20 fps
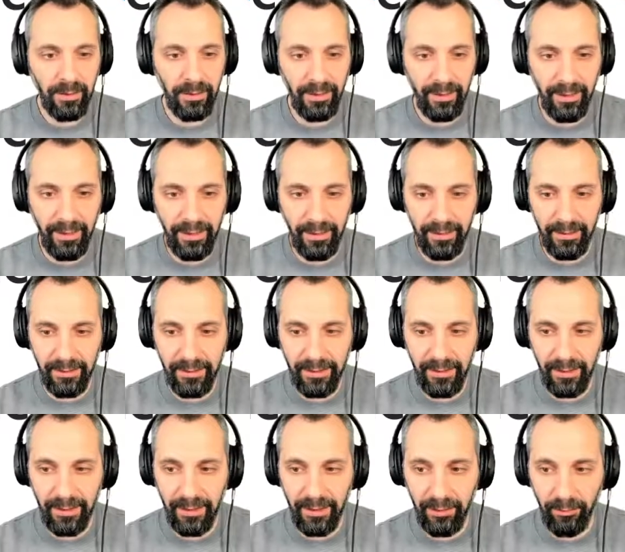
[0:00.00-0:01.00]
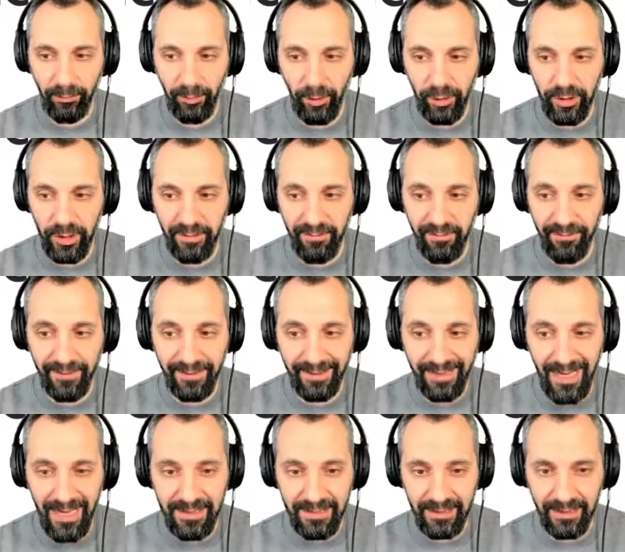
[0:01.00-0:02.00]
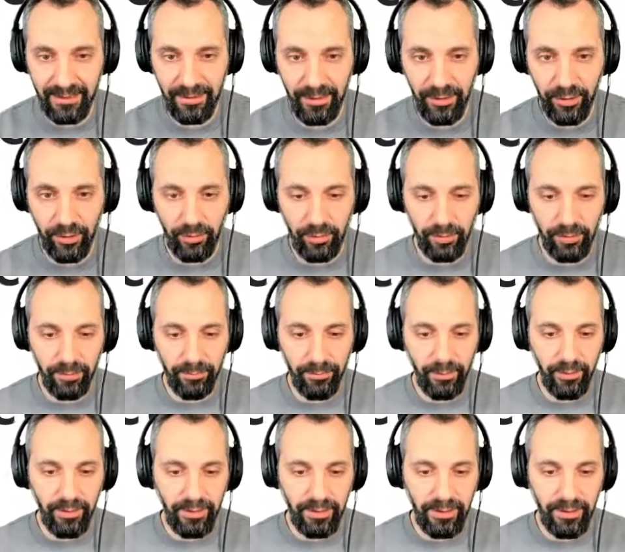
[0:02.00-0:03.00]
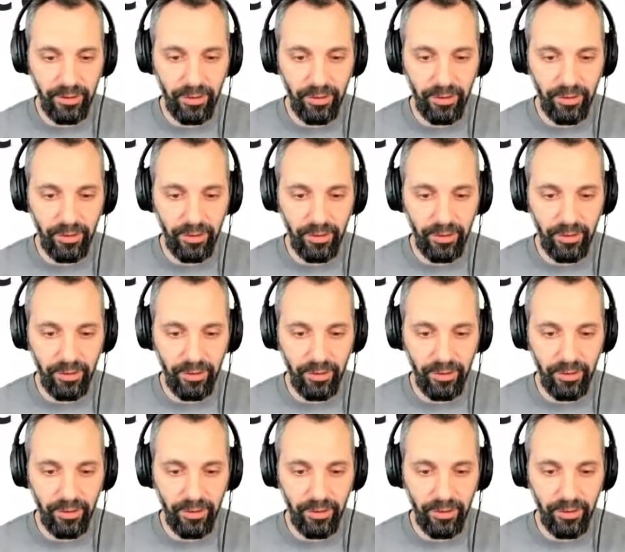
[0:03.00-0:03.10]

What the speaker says: And we also have a fantastic Discord community.